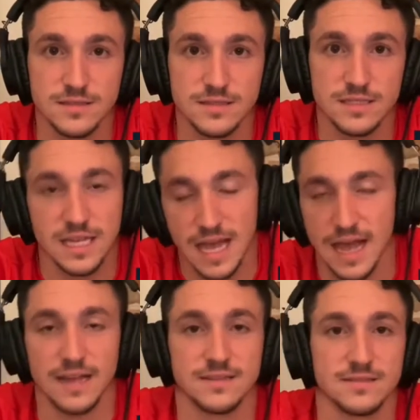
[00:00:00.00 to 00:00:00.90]
It's
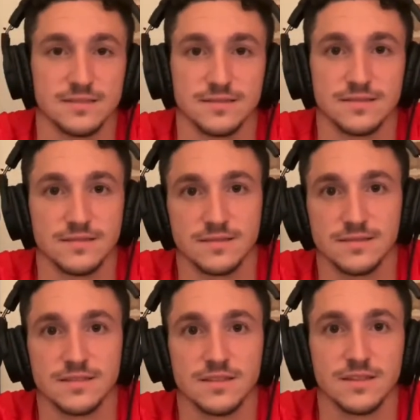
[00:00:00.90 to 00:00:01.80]
Kang,
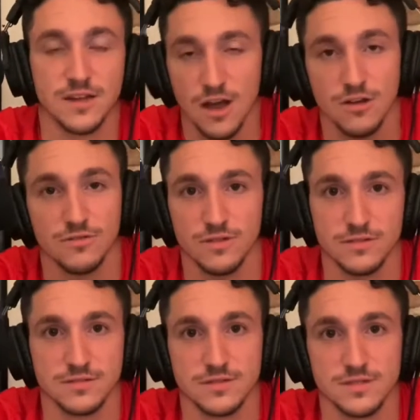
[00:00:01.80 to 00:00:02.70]
the Conqueror,
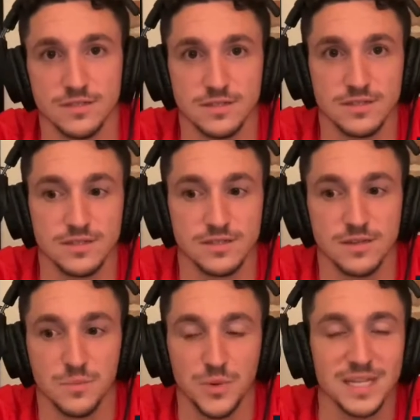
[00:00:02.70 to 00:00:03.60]

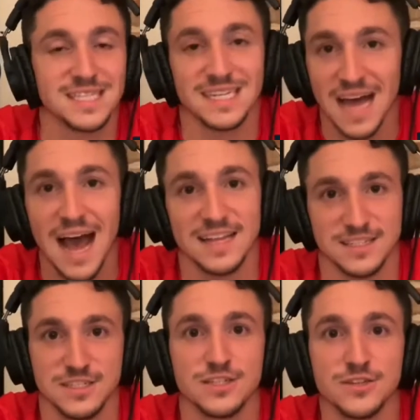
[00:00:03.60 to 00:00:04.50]
but it's
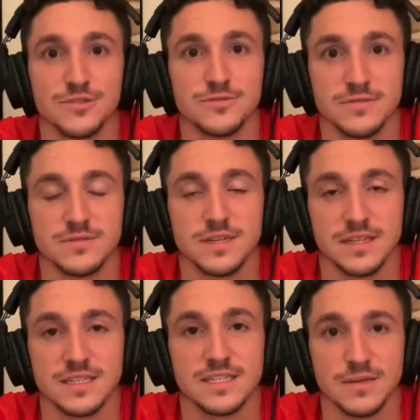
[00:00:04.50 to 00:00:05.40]
not too at
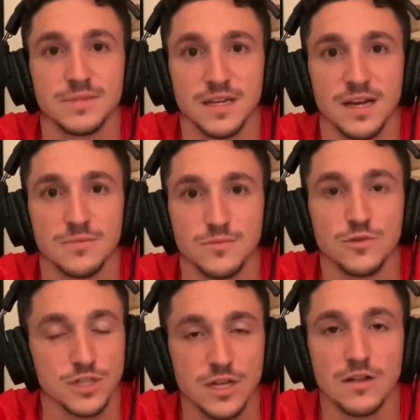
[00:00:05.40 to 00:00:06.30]
the same time,
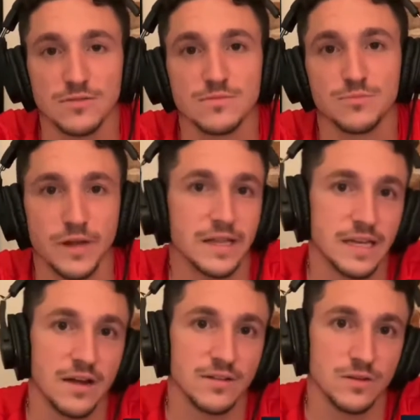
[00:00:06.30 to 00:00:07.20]
which I'll break
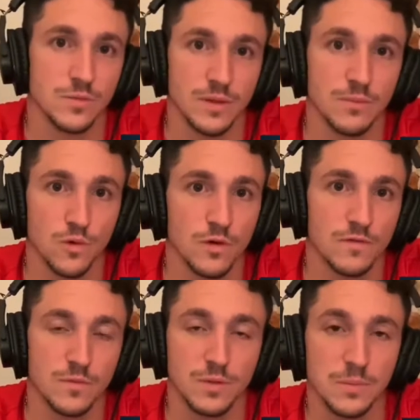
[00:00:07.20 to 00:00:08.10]
down a little bit more
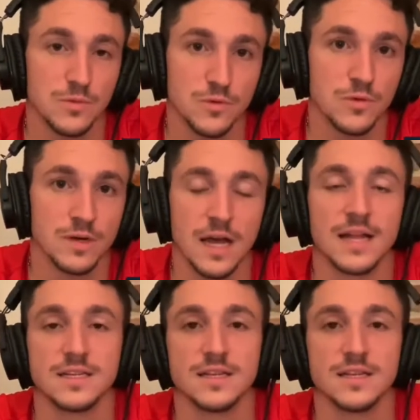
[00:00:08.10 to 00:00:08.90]
for people who are not